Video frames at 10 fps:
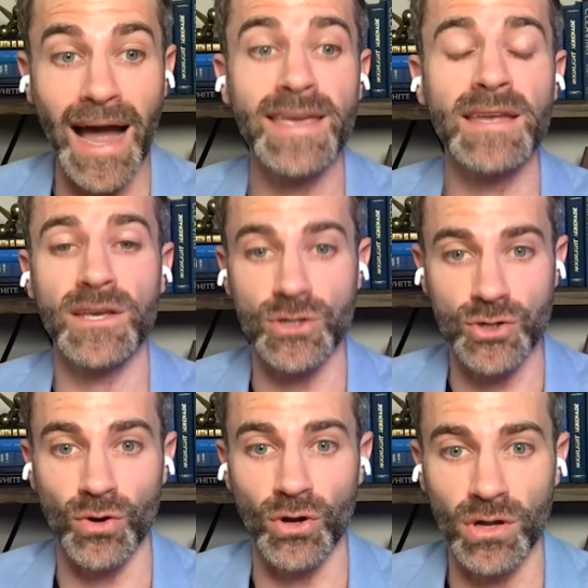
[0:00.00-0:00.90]
I can
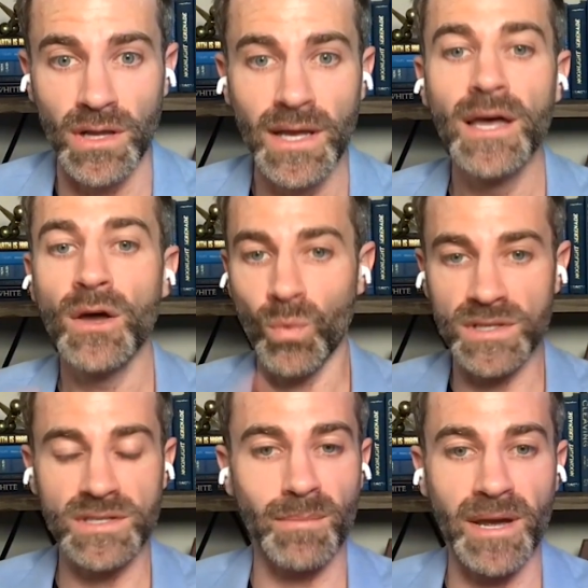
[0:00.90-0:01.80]
control
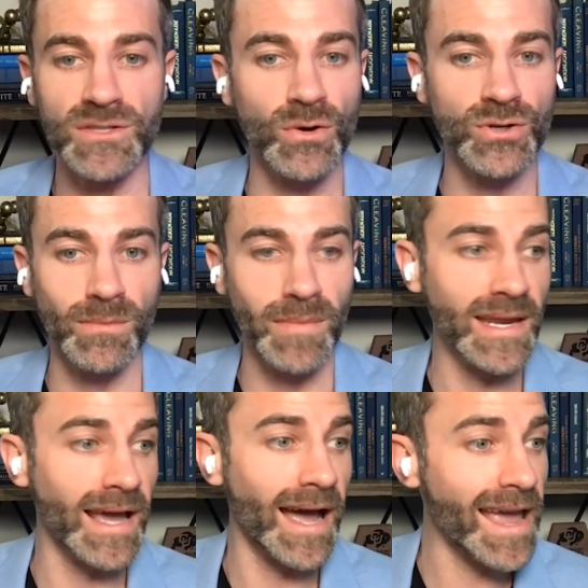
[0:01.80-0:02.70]
what's on my social media.